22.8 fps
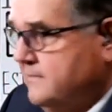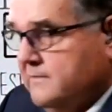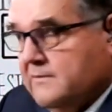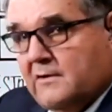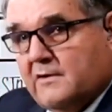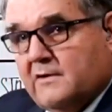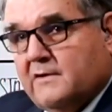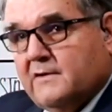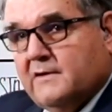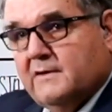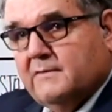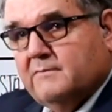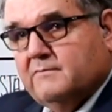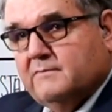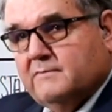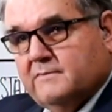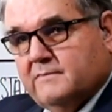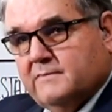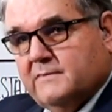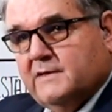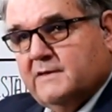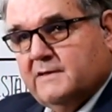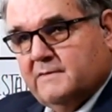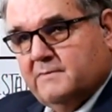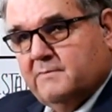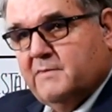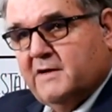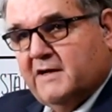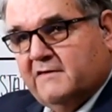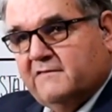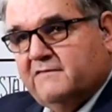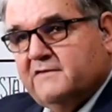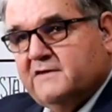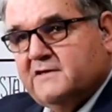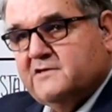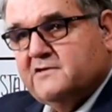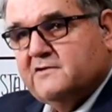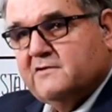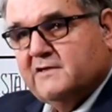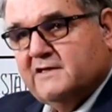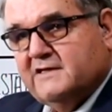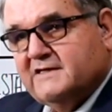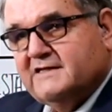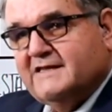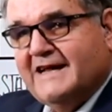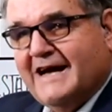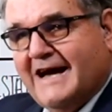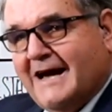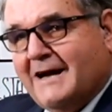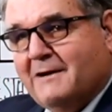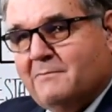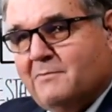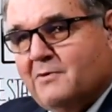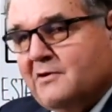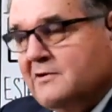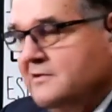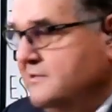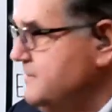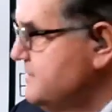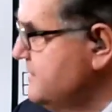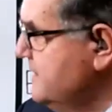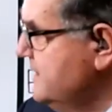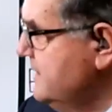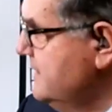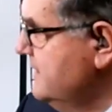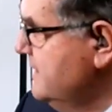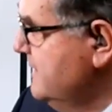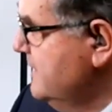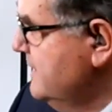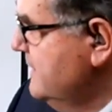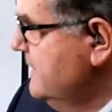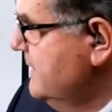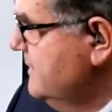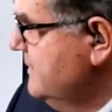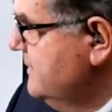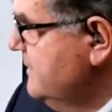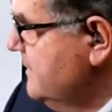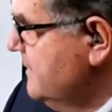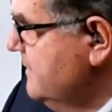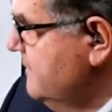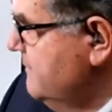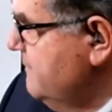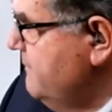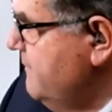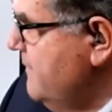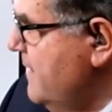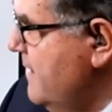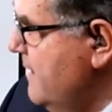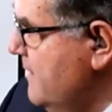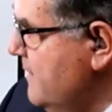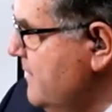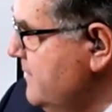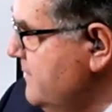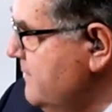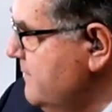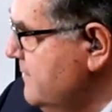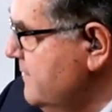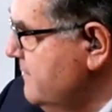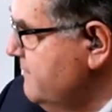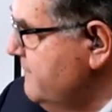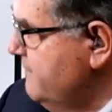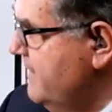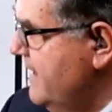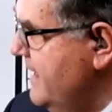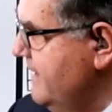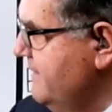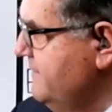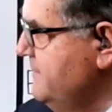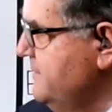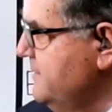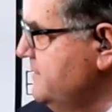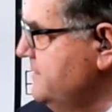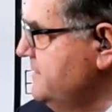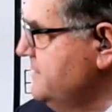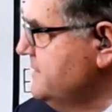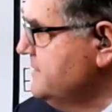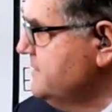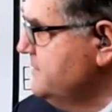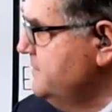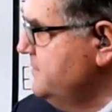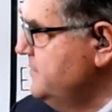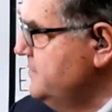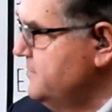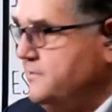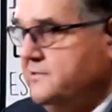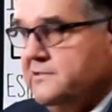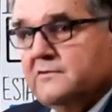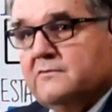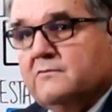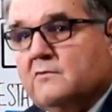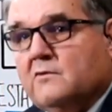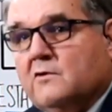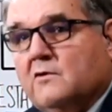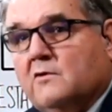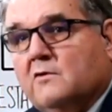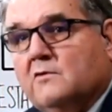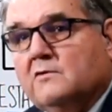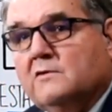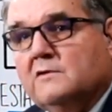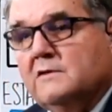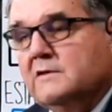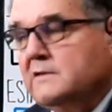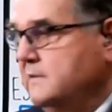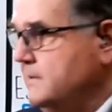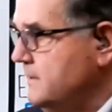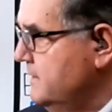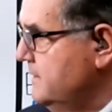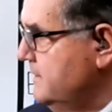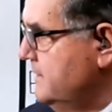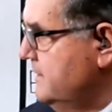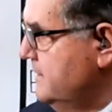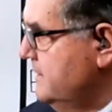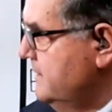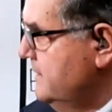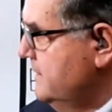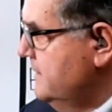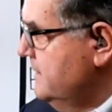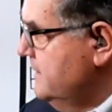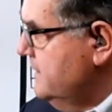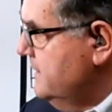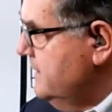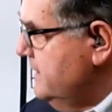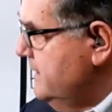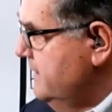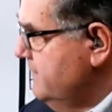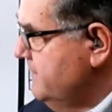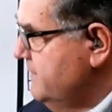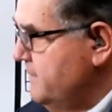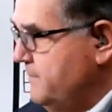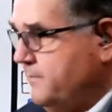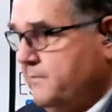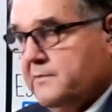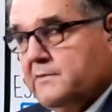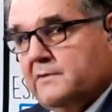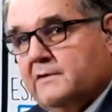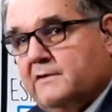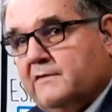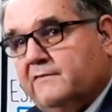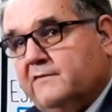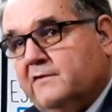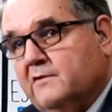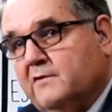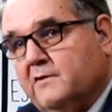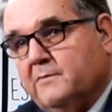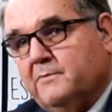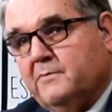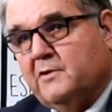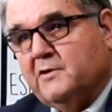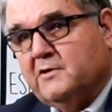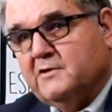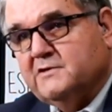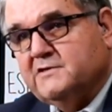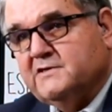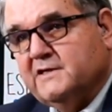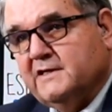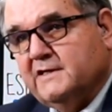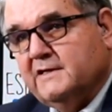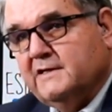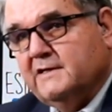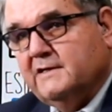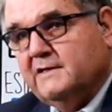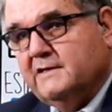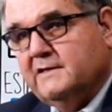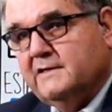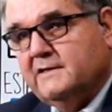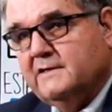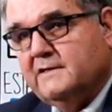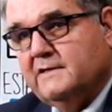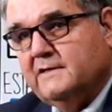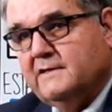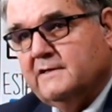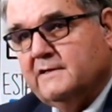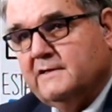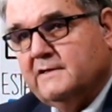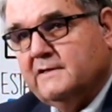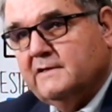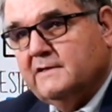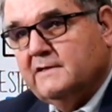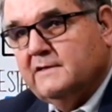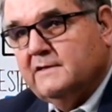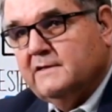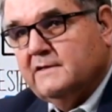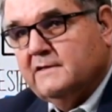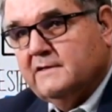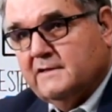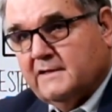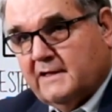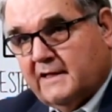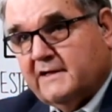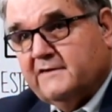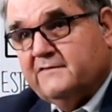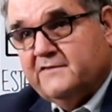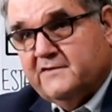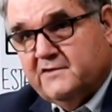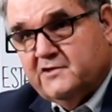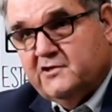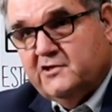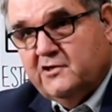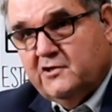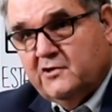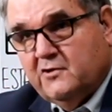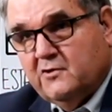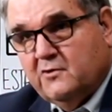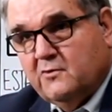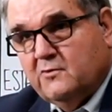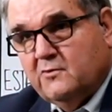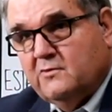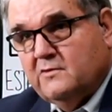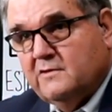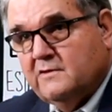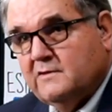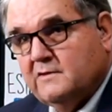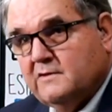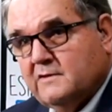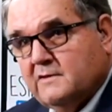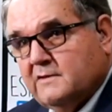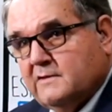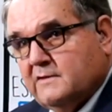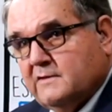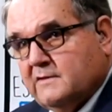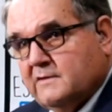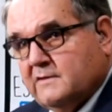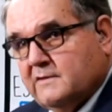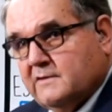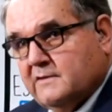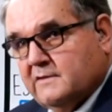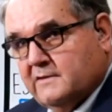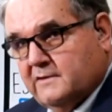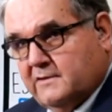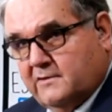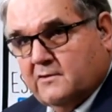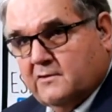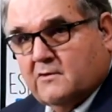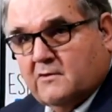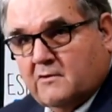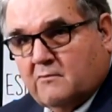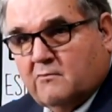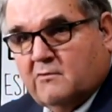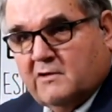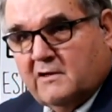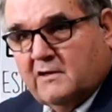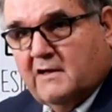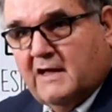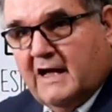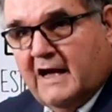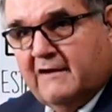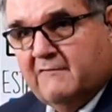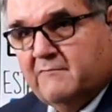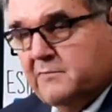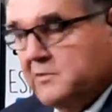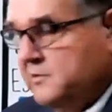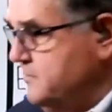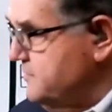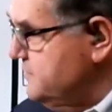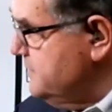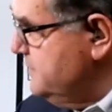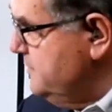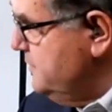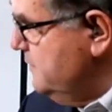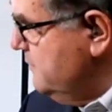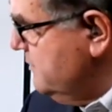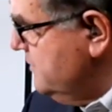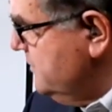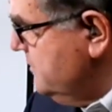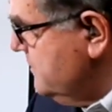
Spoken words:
or the beneficiary is not a person, they're going to fall under a 5-year distribution rule. If you're a person, like if it's you're a real live person, you're either